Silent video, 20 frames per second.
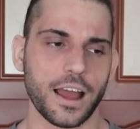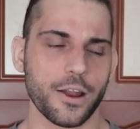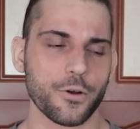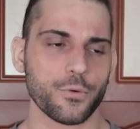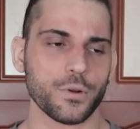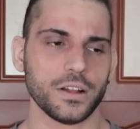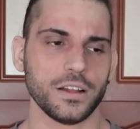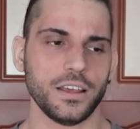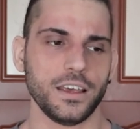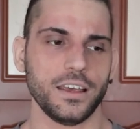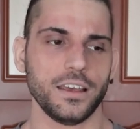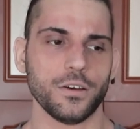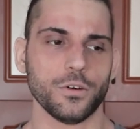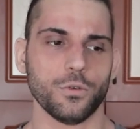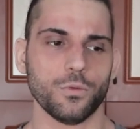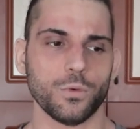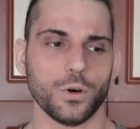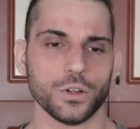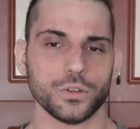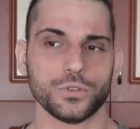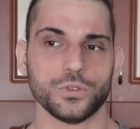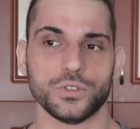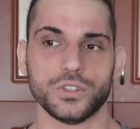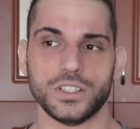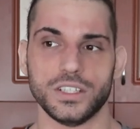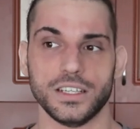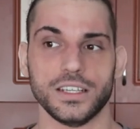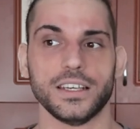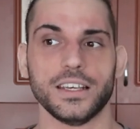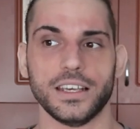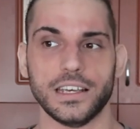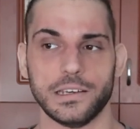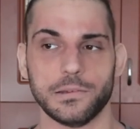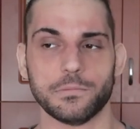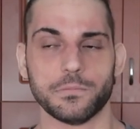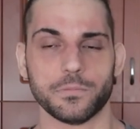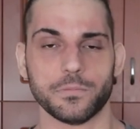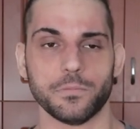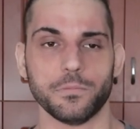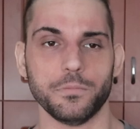I really want to see
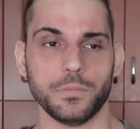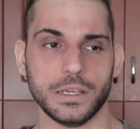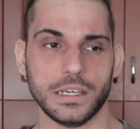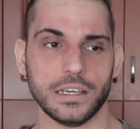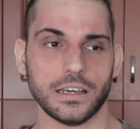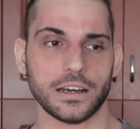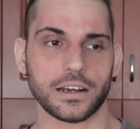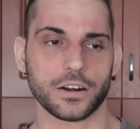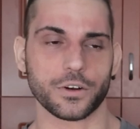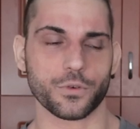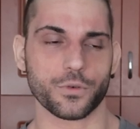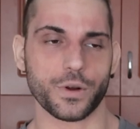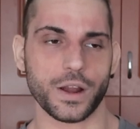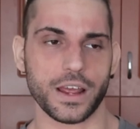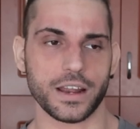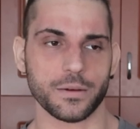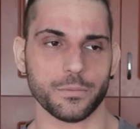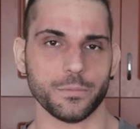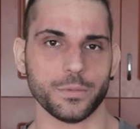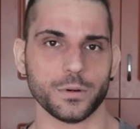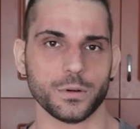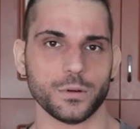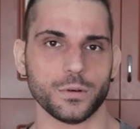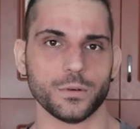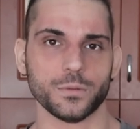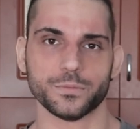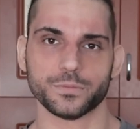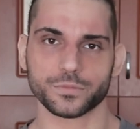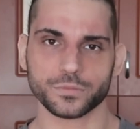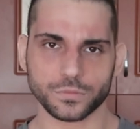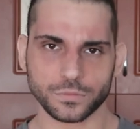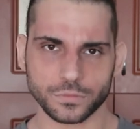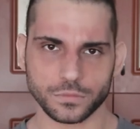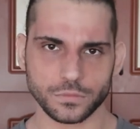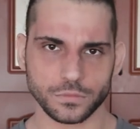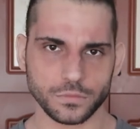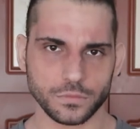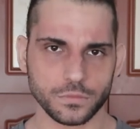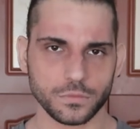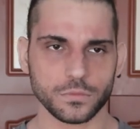him be a credible
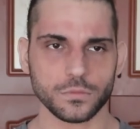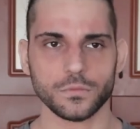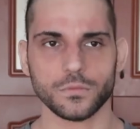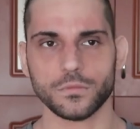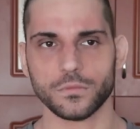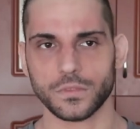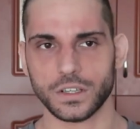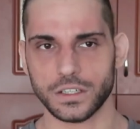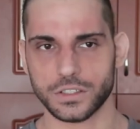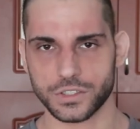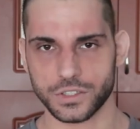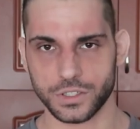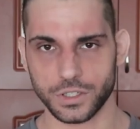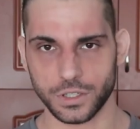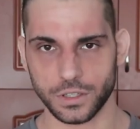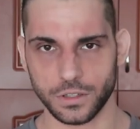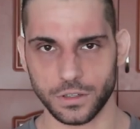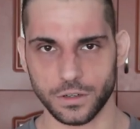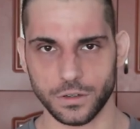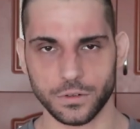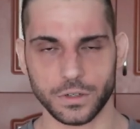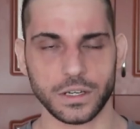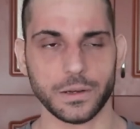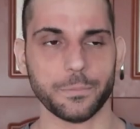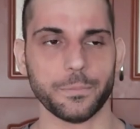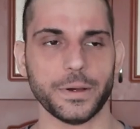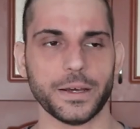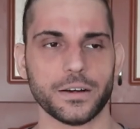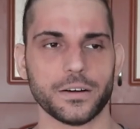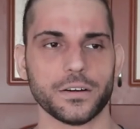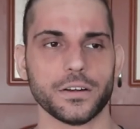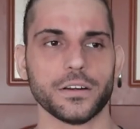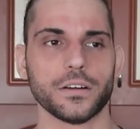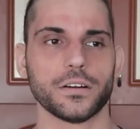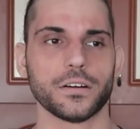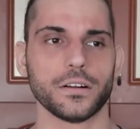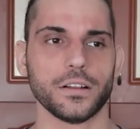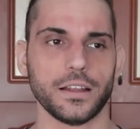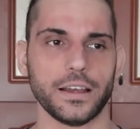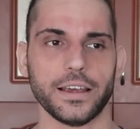solo
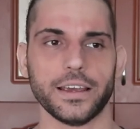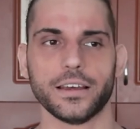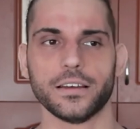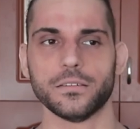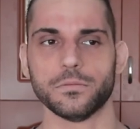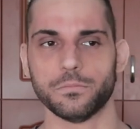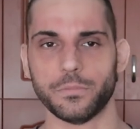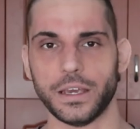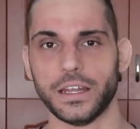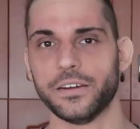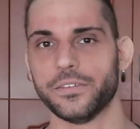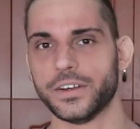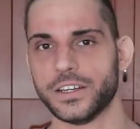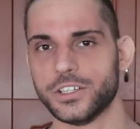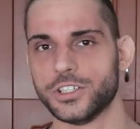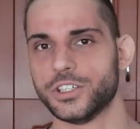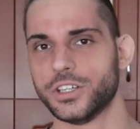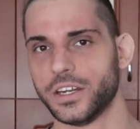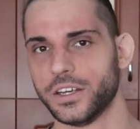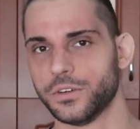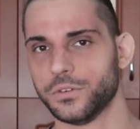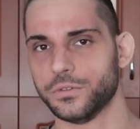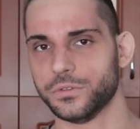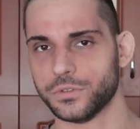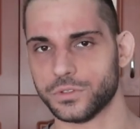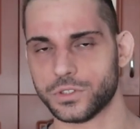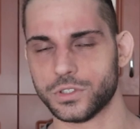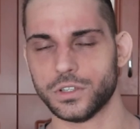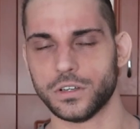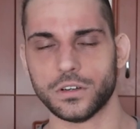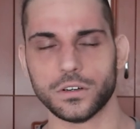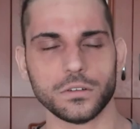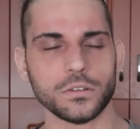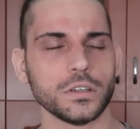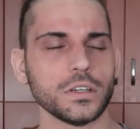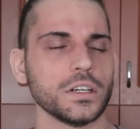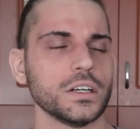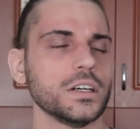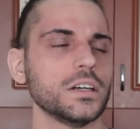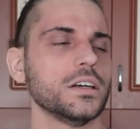competitor like main event Jey Uso.